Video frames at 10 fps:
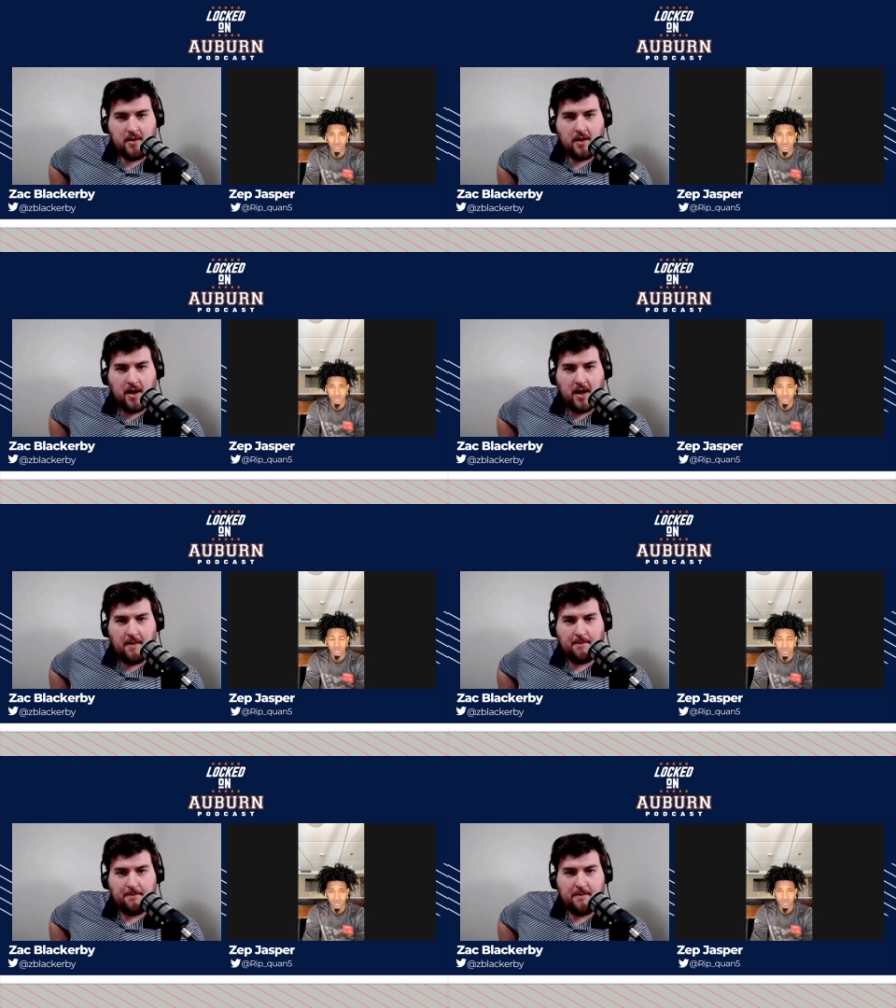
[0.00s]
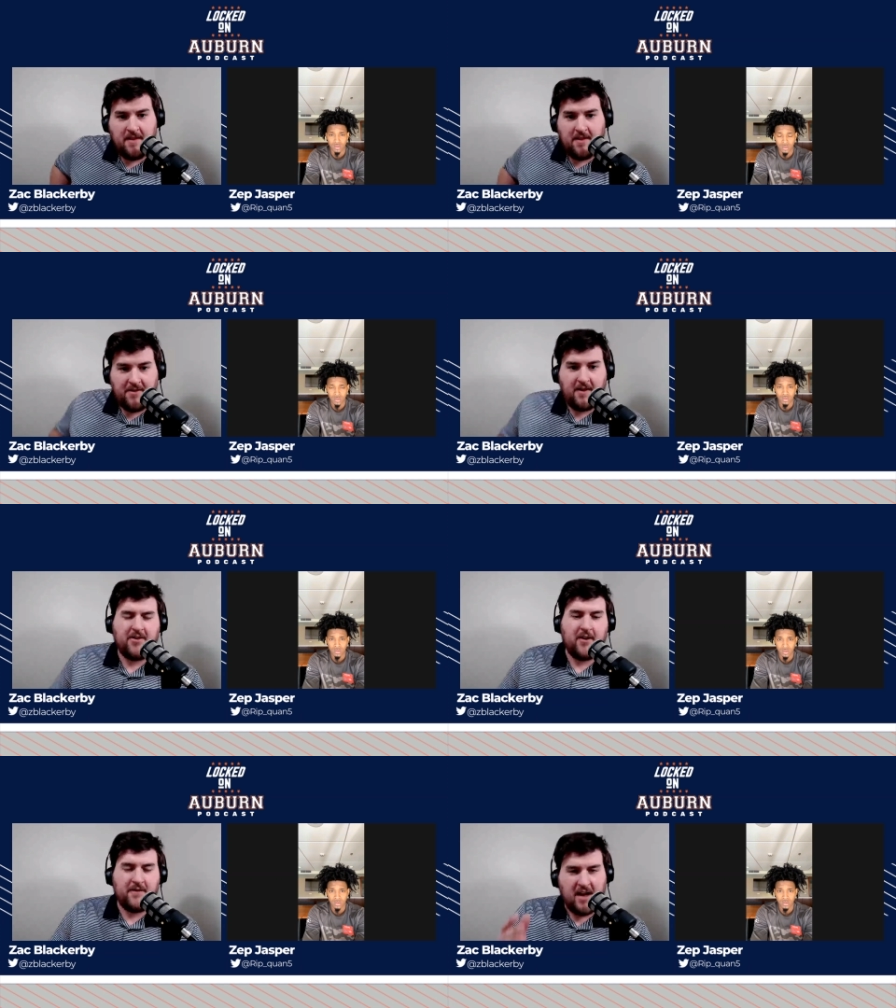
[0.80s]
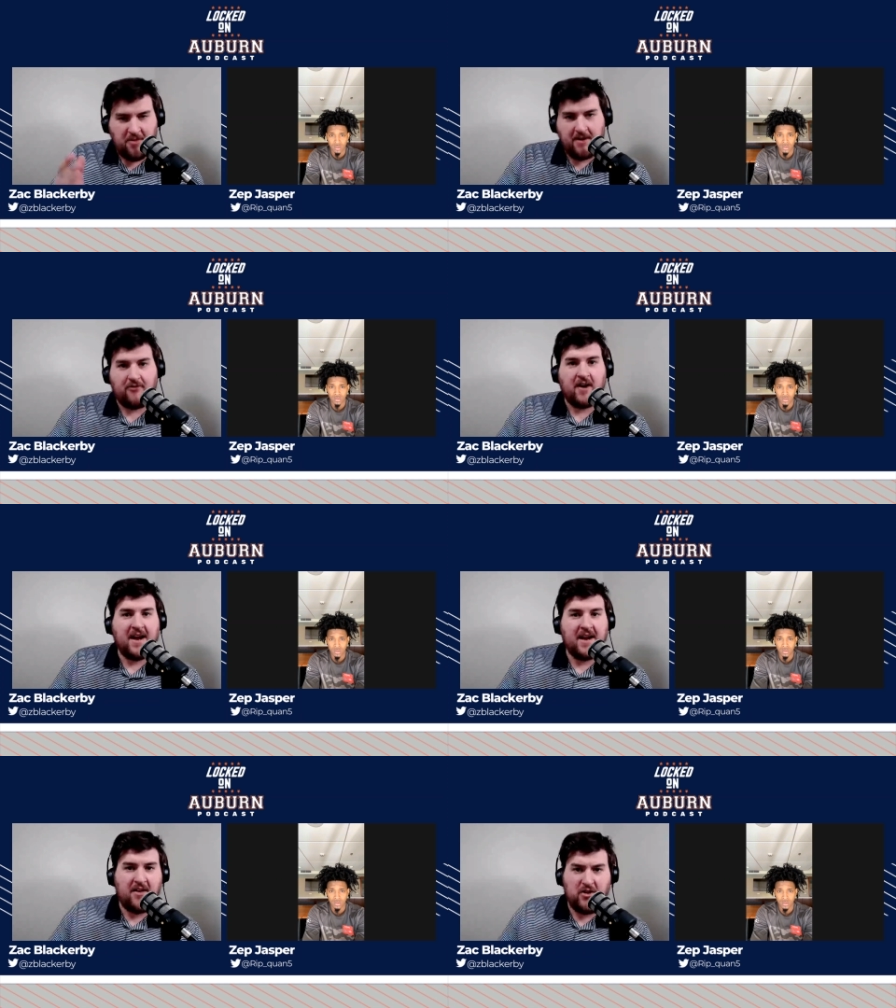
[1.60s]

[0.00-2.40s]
in the sense of you guys played Friday